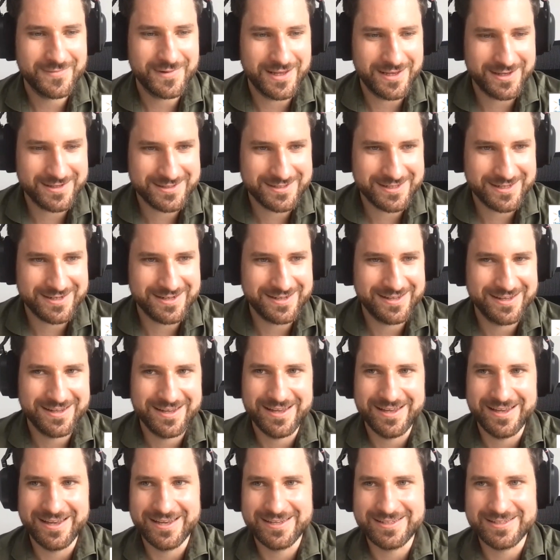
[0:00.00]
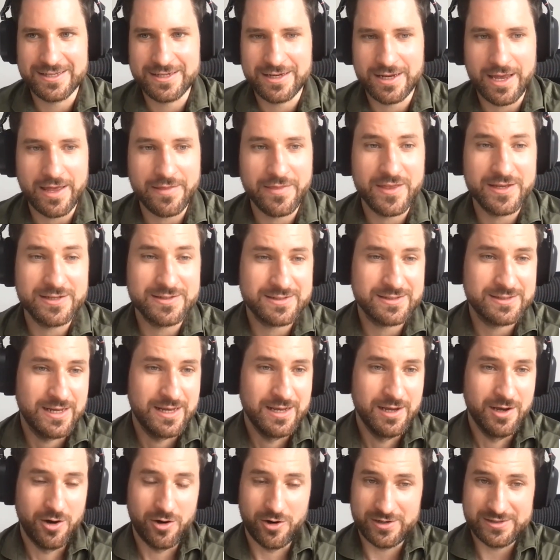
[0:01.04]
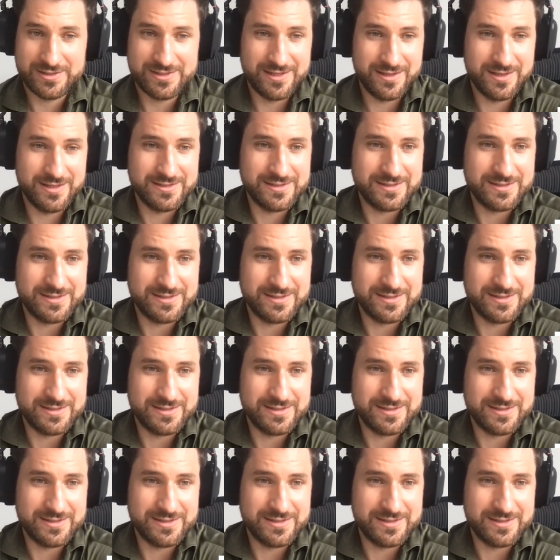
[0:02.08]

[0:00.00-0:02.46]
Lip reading: Exactly. And this, honestly,